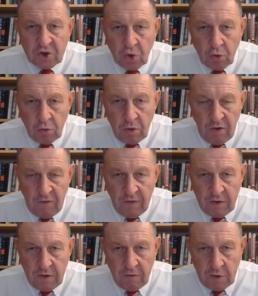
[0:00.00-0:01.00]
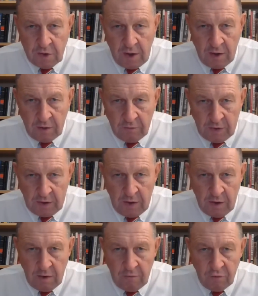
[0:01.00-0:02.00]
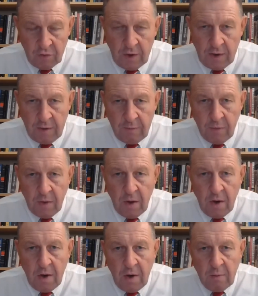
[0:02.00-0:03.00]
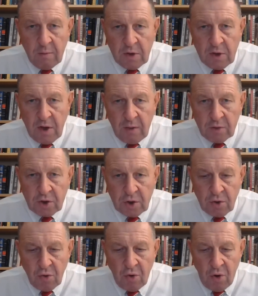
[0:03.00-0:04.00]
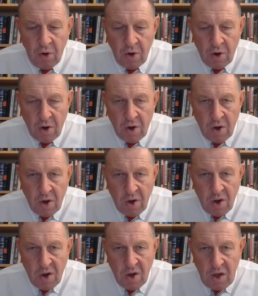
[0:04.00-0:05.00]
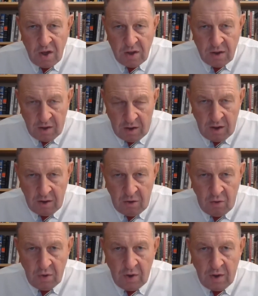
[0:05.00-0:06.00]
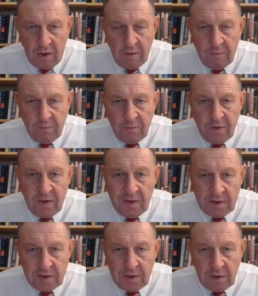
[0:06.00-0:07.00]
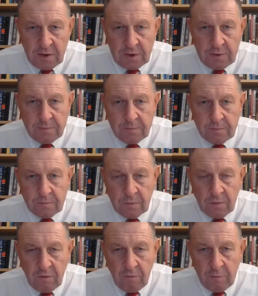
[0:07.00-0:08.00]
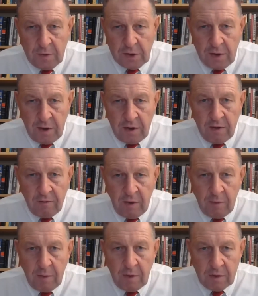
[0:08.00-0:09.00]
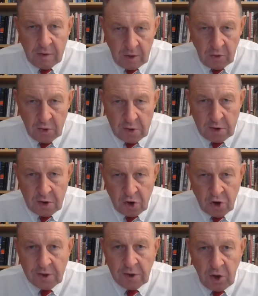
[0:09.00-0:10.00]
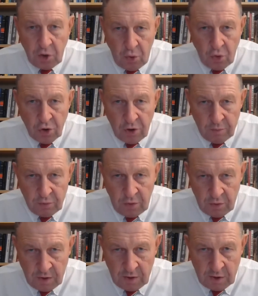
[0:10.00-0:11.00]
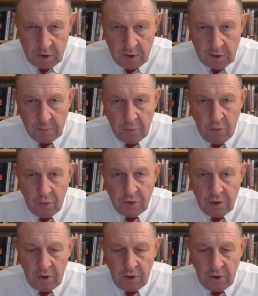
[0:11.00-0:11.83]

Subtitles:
That same Ukraine, which not long ago had a powerful scientific base for creating and producing various missiles. The loss of this school, this base, is having serious consequences in bloodshed